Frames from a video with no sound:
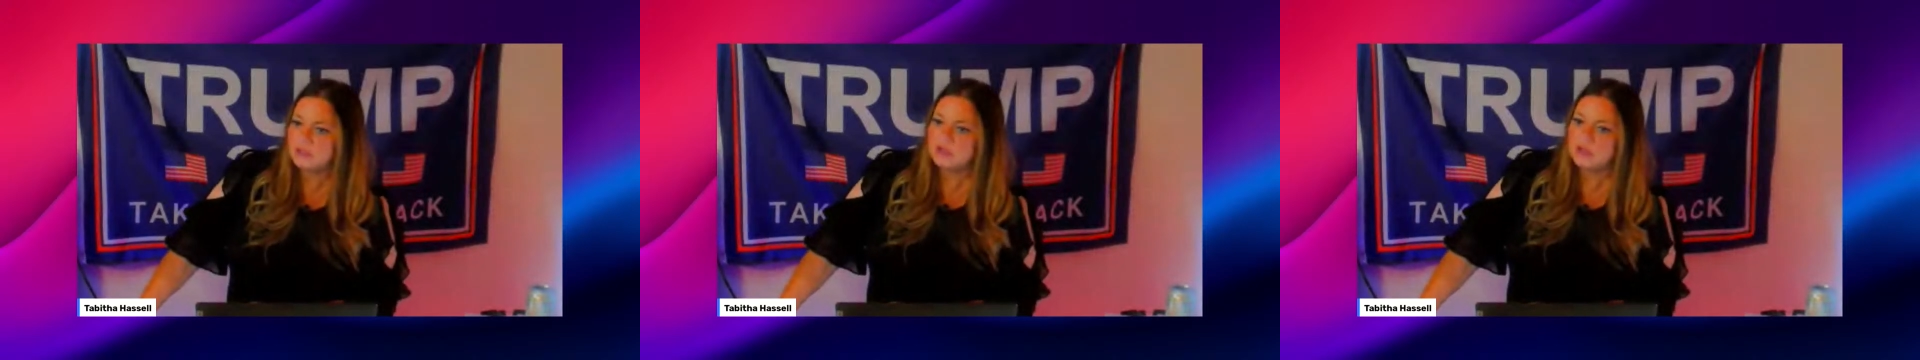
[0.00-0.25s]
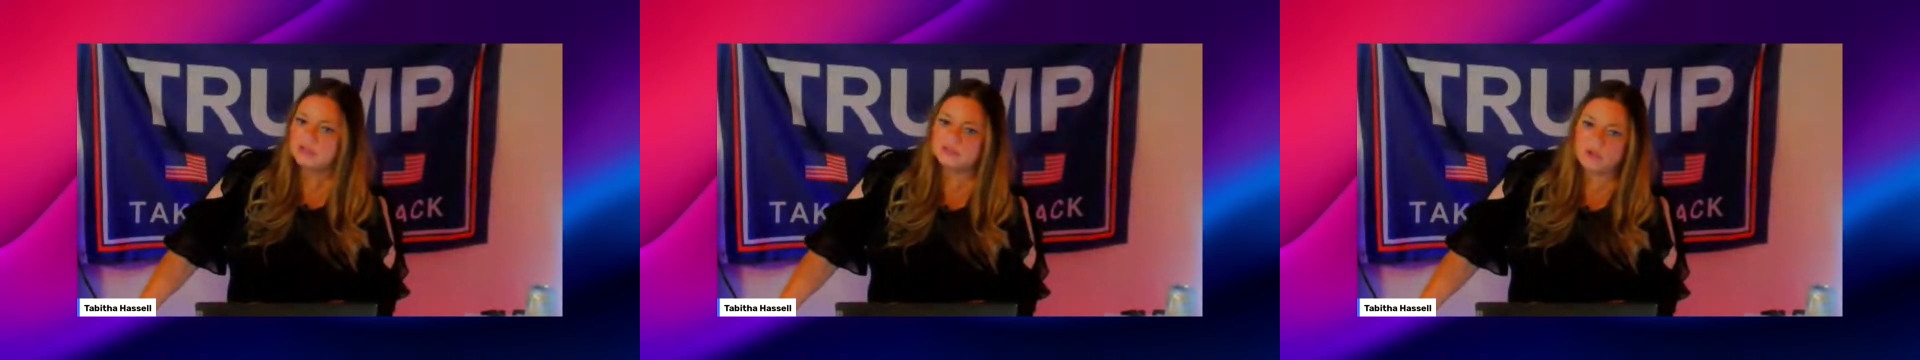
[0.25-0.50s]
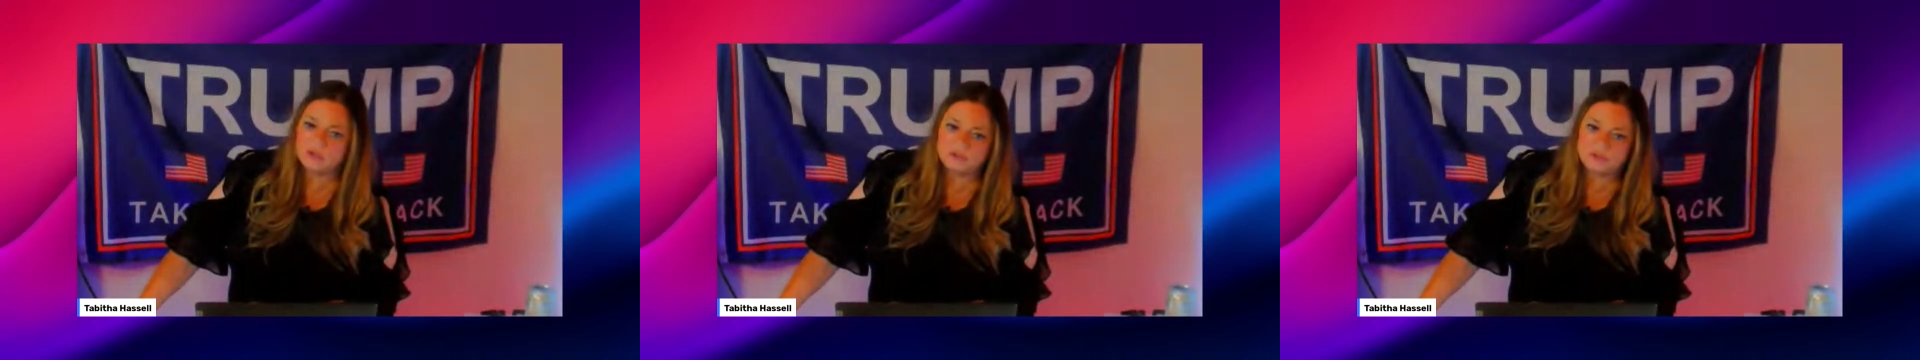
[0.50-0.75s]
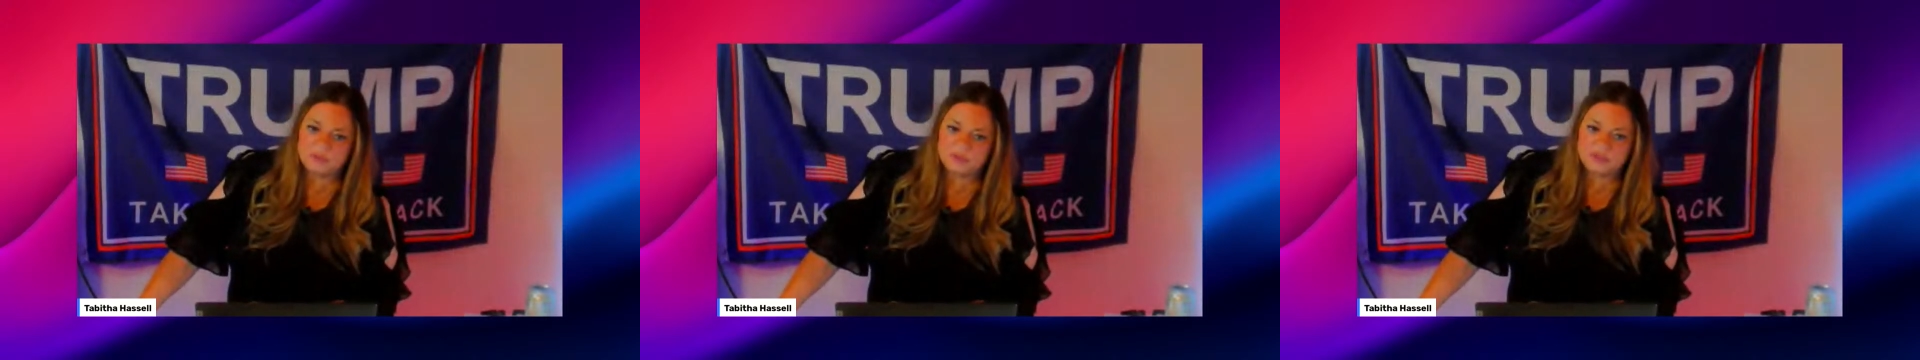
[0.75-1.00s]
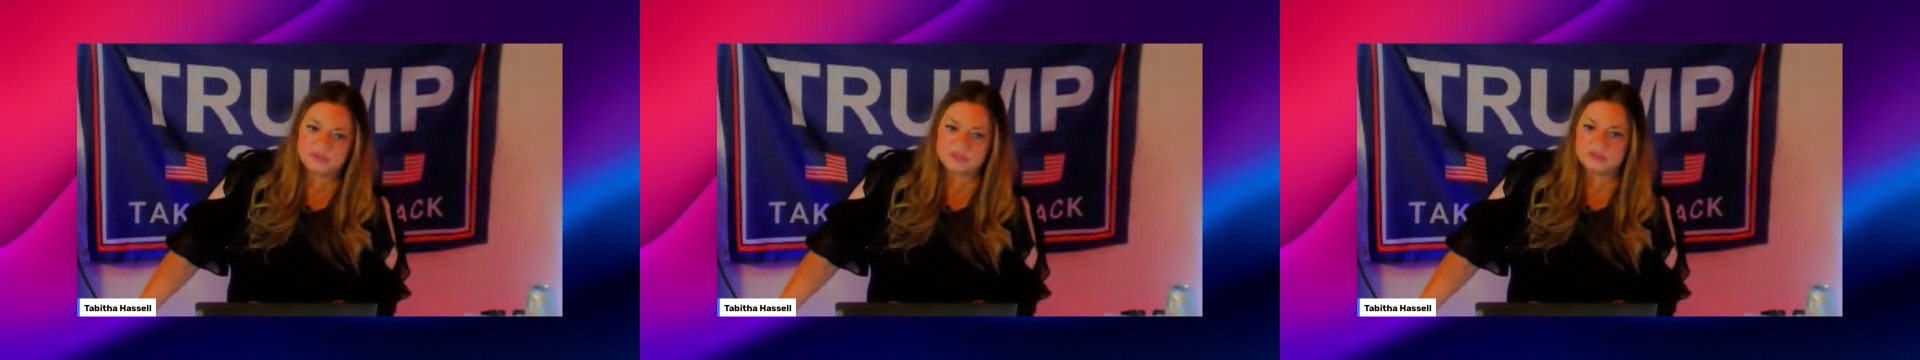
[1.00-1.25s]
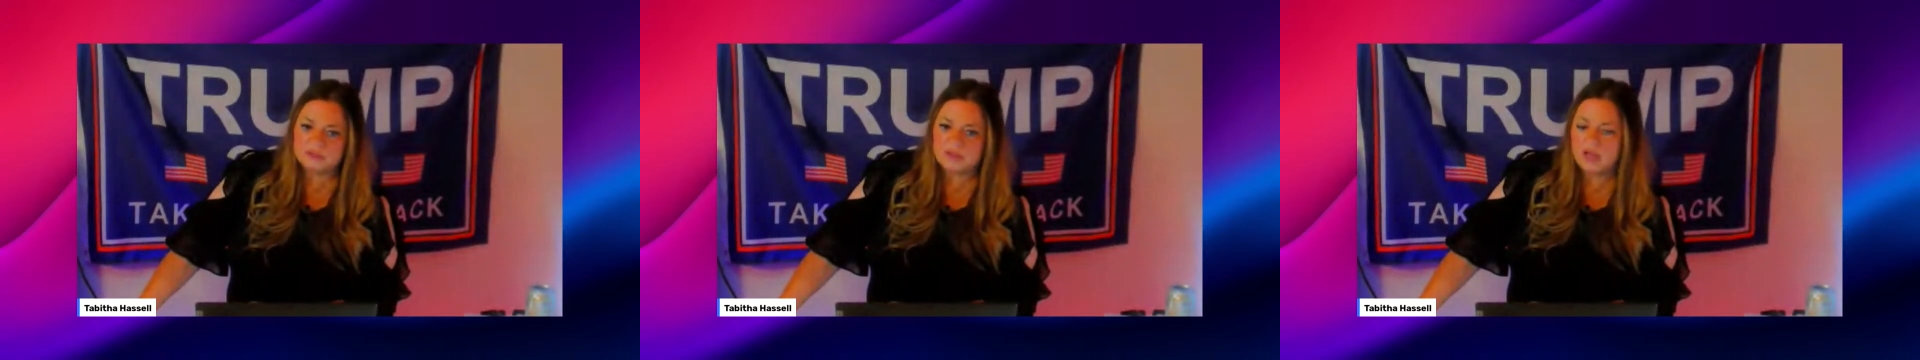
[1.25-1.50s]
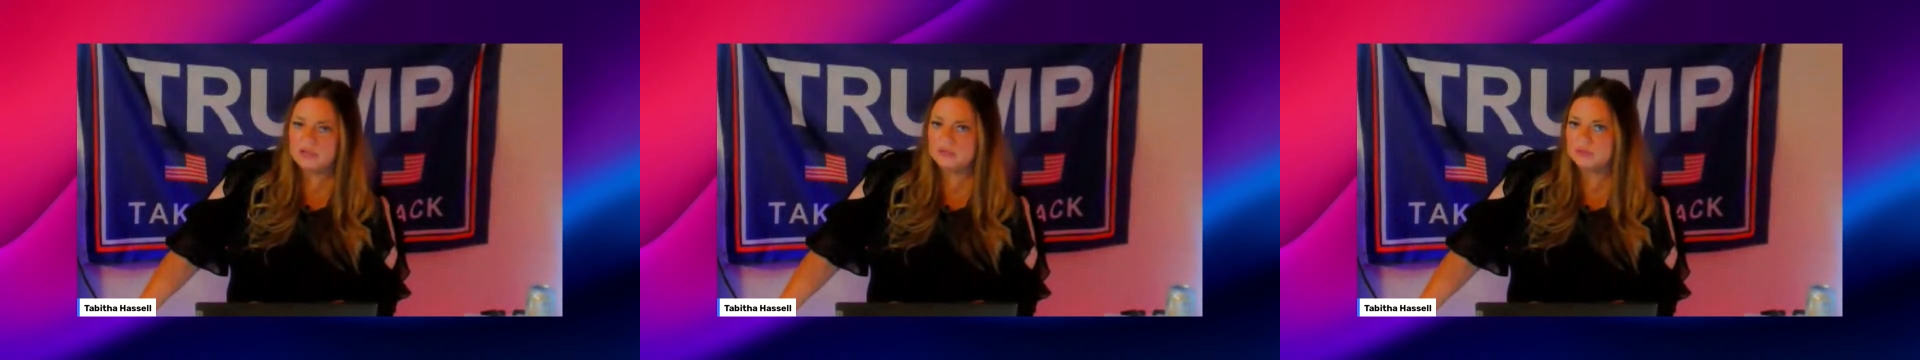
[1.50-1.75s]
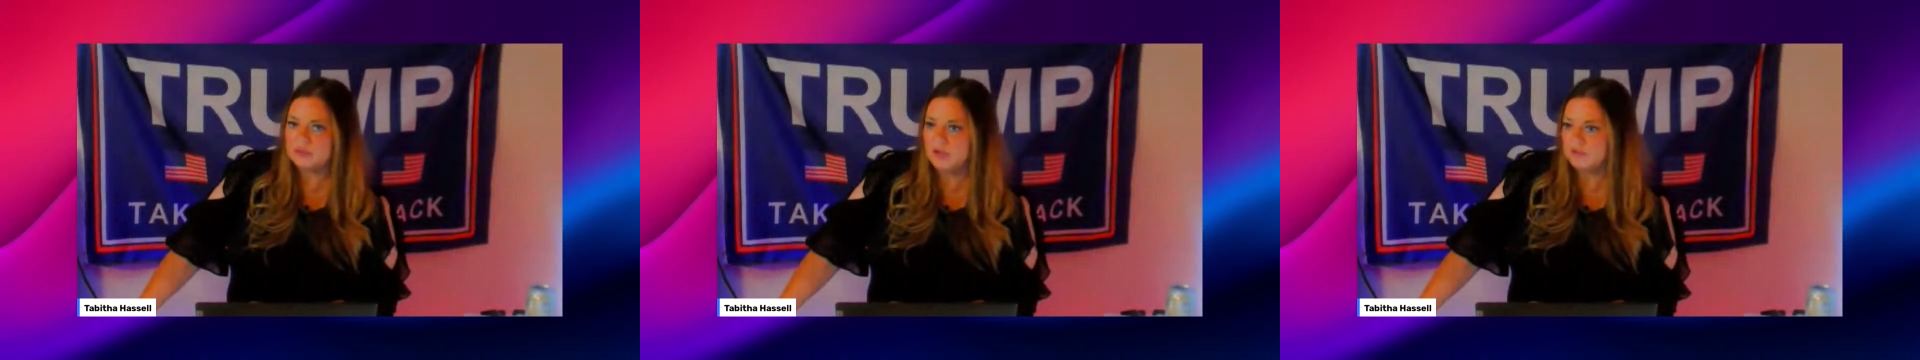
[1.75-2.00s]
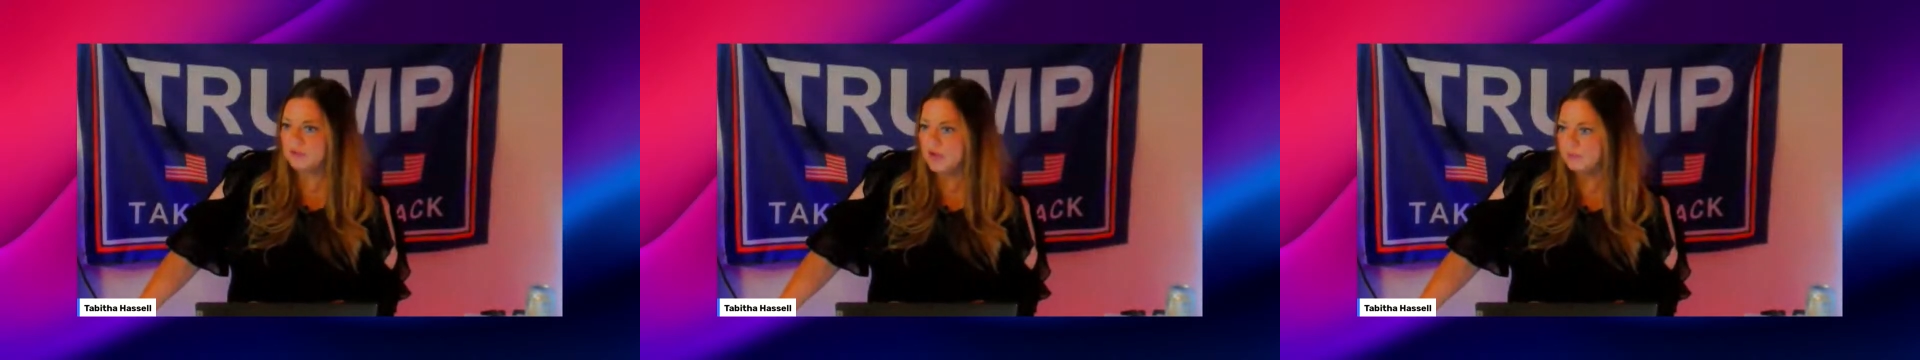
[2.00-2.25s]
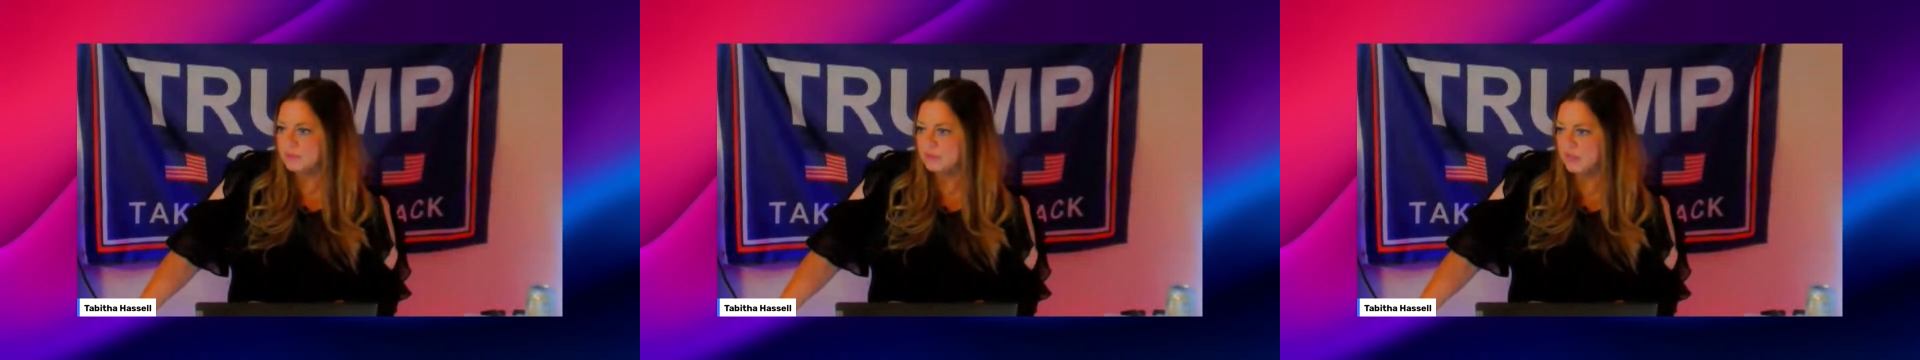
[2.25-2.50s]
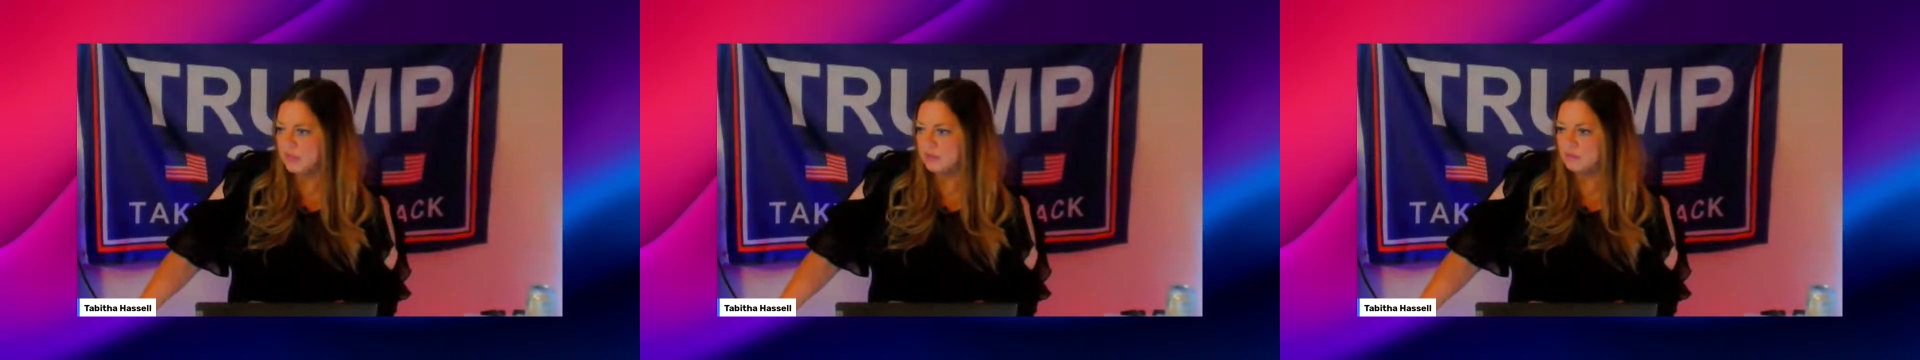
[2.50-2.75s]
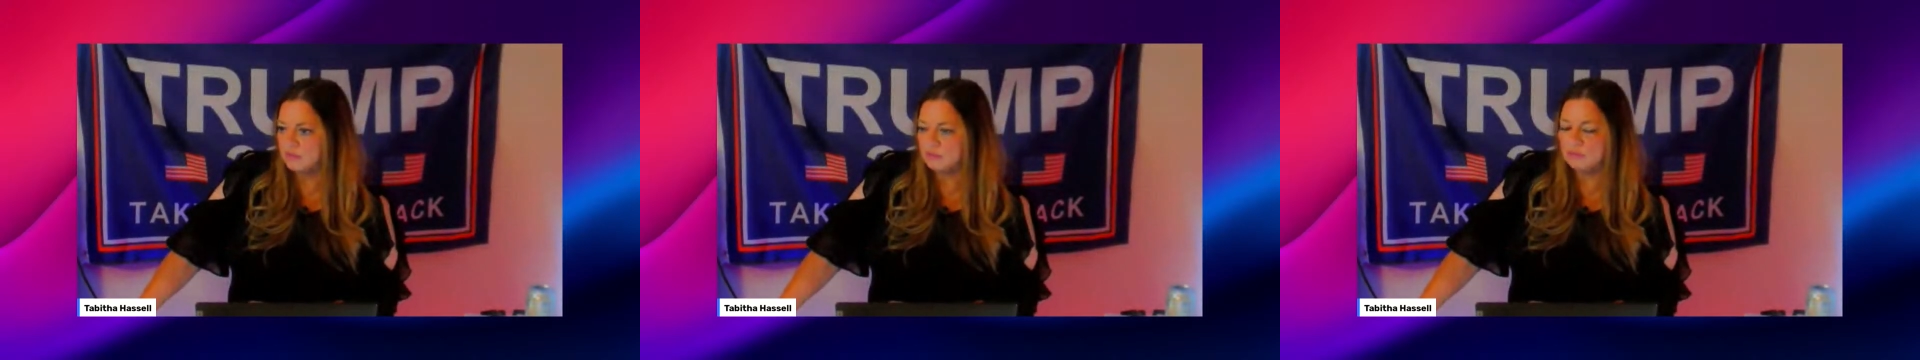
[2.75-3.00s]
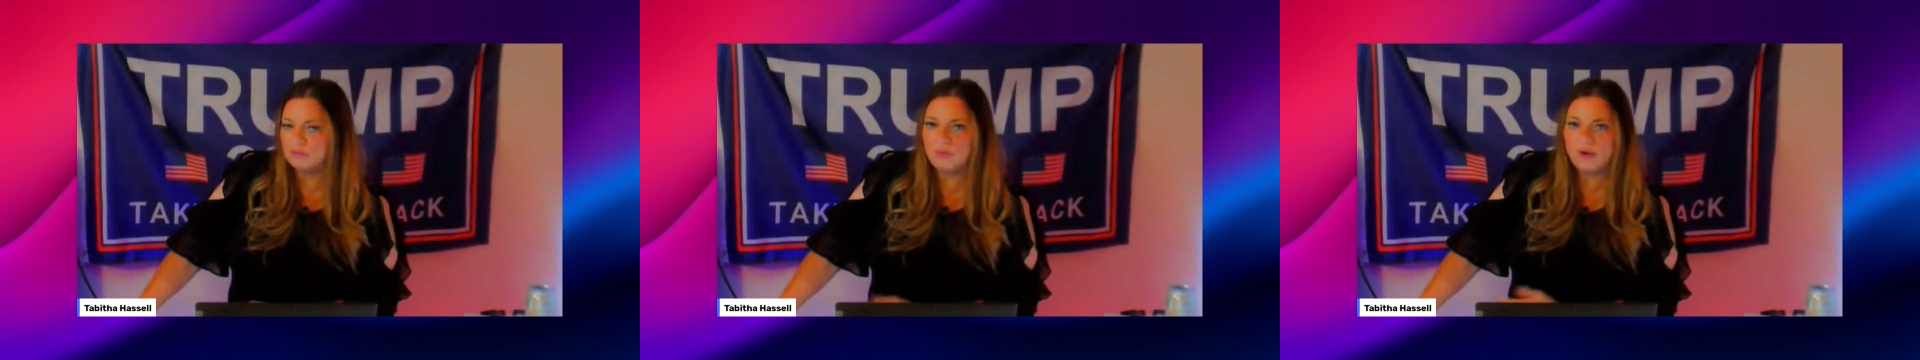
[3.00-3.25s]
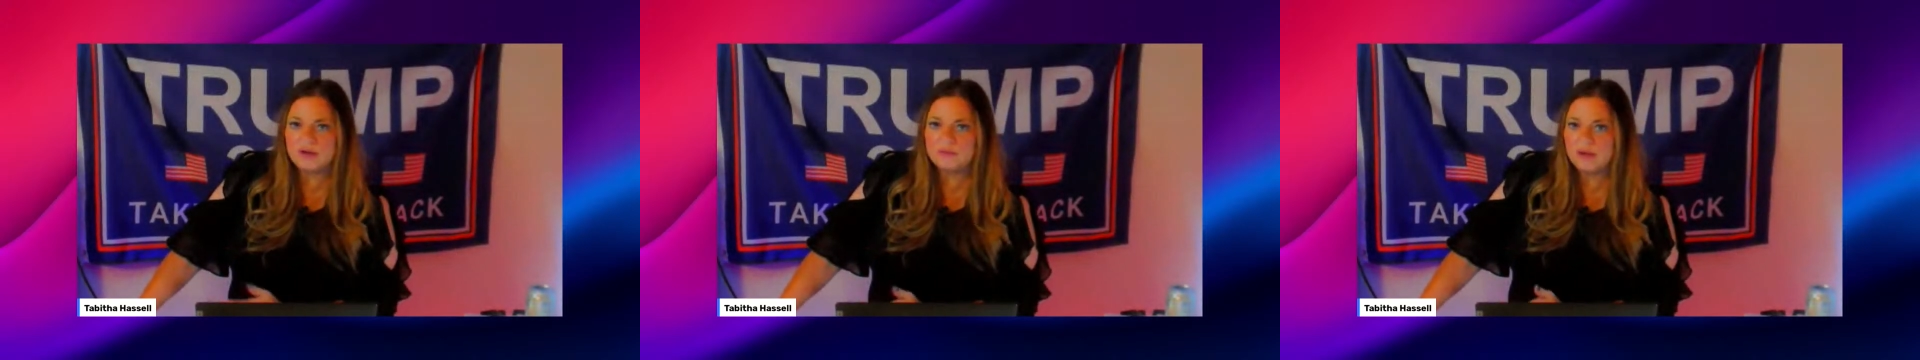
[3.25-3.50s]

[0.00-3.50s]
assaulted people, his ties with Jeffrey Epstein. What